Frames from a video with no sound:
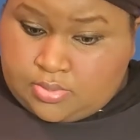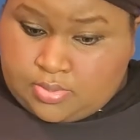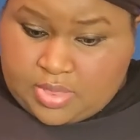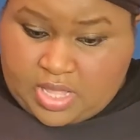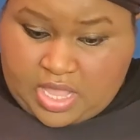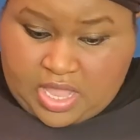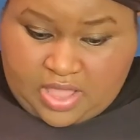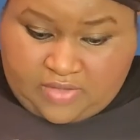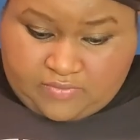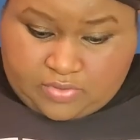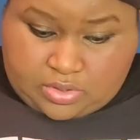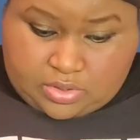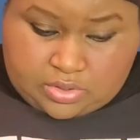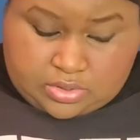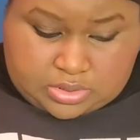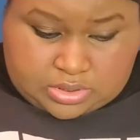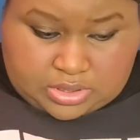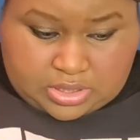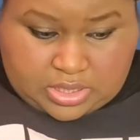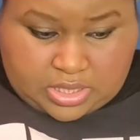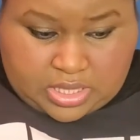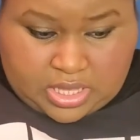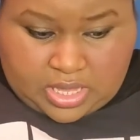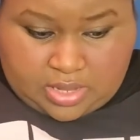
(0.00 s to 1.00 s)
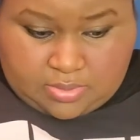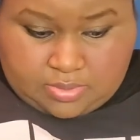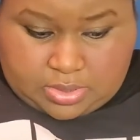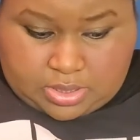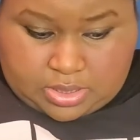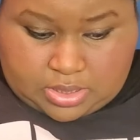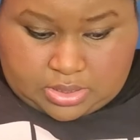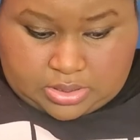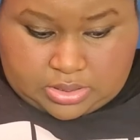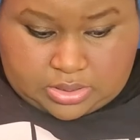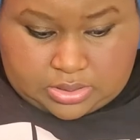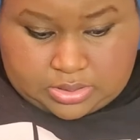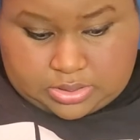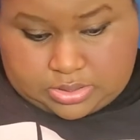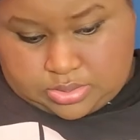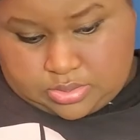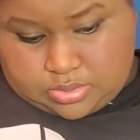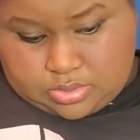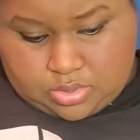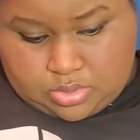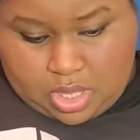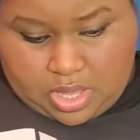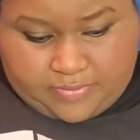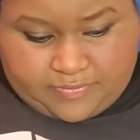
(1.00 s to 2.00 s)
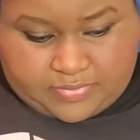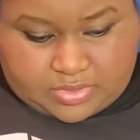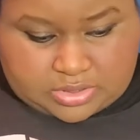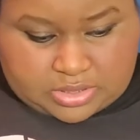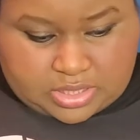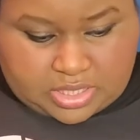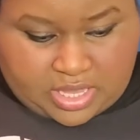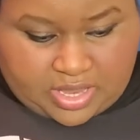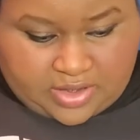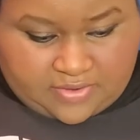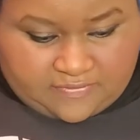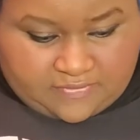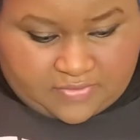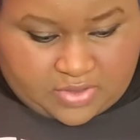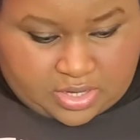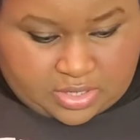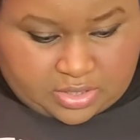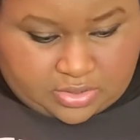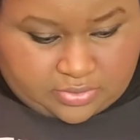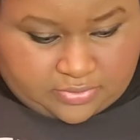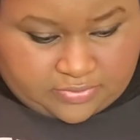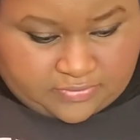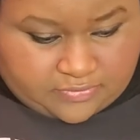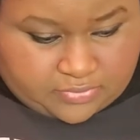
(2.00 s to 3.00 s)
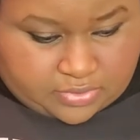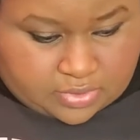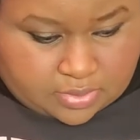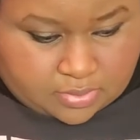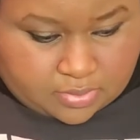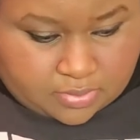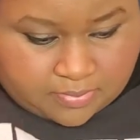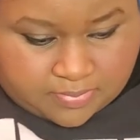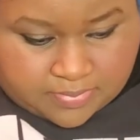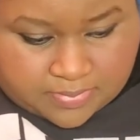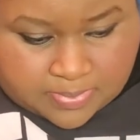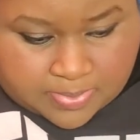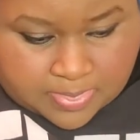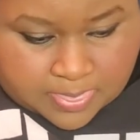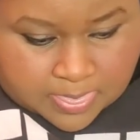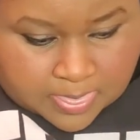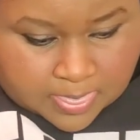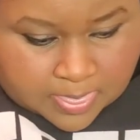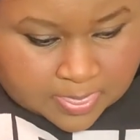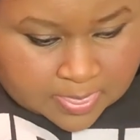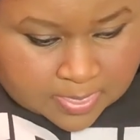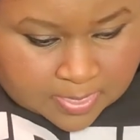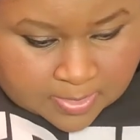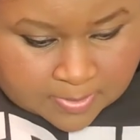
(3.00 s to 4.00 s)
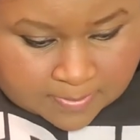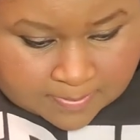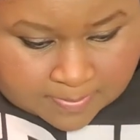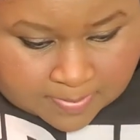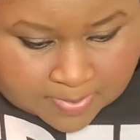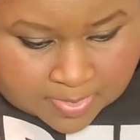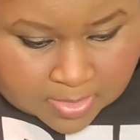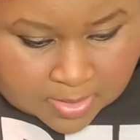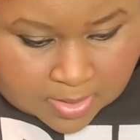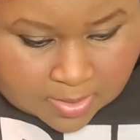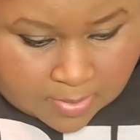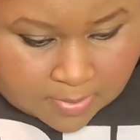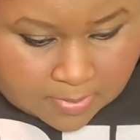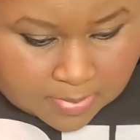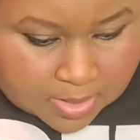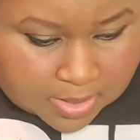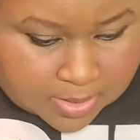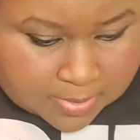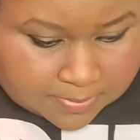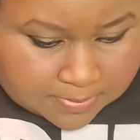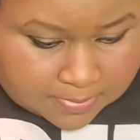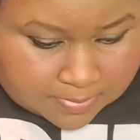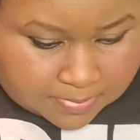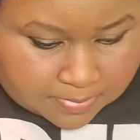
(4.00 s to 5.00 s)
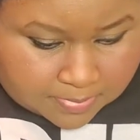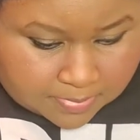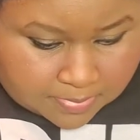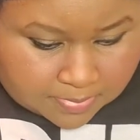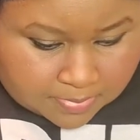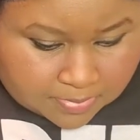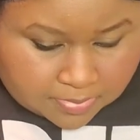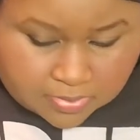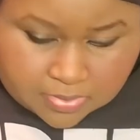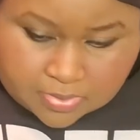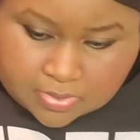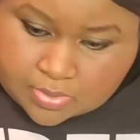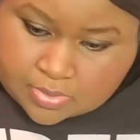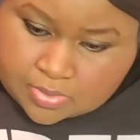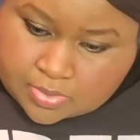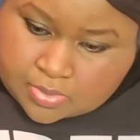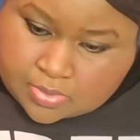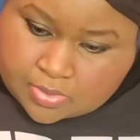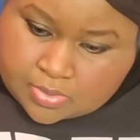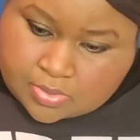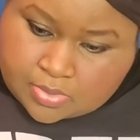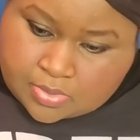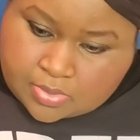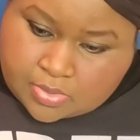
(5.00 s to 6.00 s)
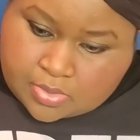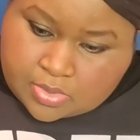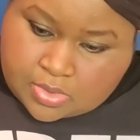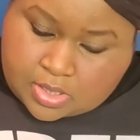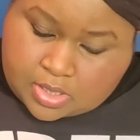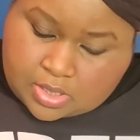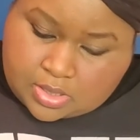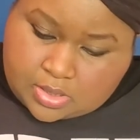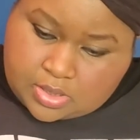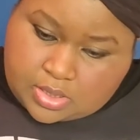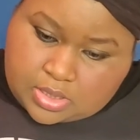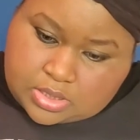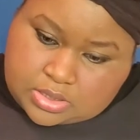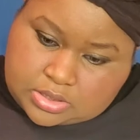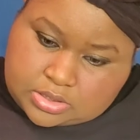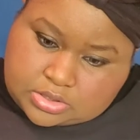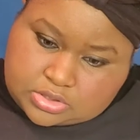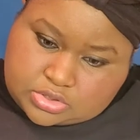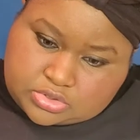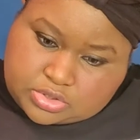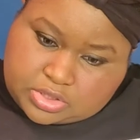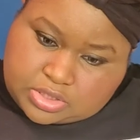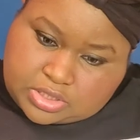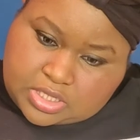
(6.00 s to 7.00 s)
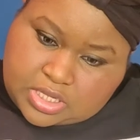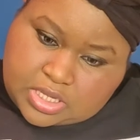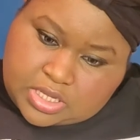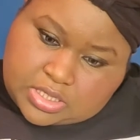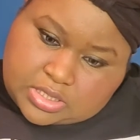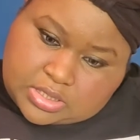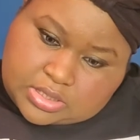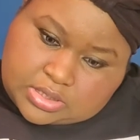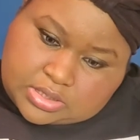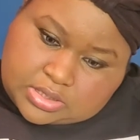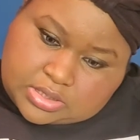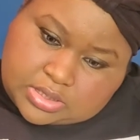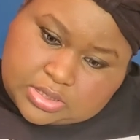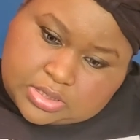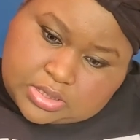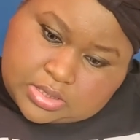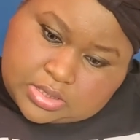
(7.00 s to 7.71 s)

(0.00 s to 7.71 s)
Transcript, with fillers: I haven't used it yet because obviously I gotta find a use for them. But here it is, string lights.